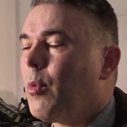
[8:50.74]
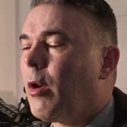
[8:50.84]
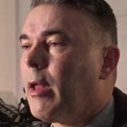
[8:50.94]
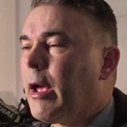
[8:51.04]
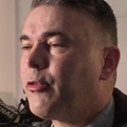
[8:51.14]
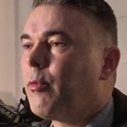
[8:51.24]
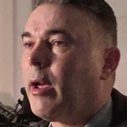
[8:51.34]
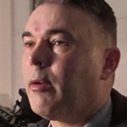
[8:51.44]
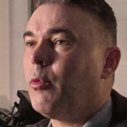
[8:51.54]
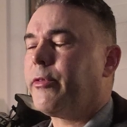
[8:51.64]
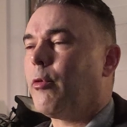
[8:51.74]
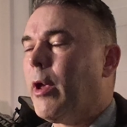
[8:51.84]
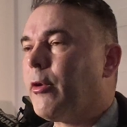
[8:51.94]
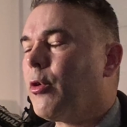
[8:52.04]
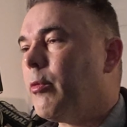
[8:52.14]
Our last ride was a
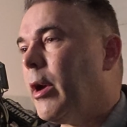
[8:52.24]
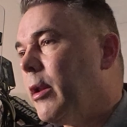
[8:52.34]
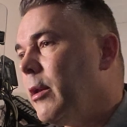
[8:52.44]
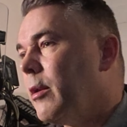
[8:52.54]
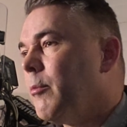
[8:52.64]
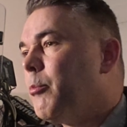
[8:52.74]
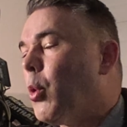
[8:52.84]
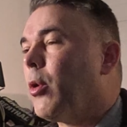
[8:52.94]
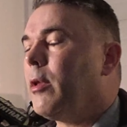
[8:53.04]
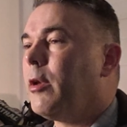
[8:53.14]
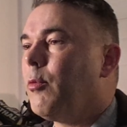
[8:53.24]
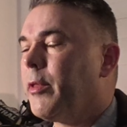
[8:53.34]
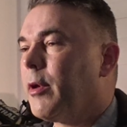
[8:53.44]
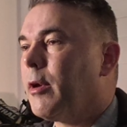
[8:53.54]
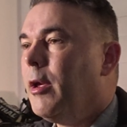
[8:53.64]
rental ride in Portland with
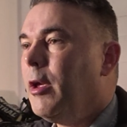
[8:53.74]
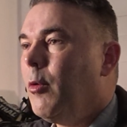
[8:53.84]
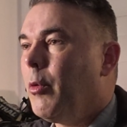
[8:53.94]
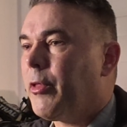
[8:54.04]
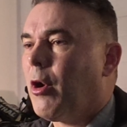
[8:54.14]
a